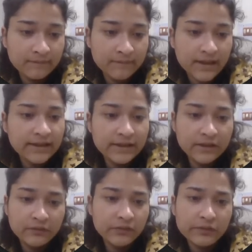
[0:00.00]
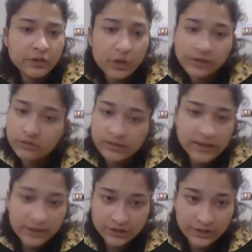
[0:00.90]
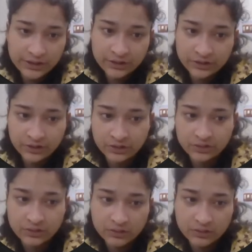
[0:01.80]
And we will not use any extra data structure.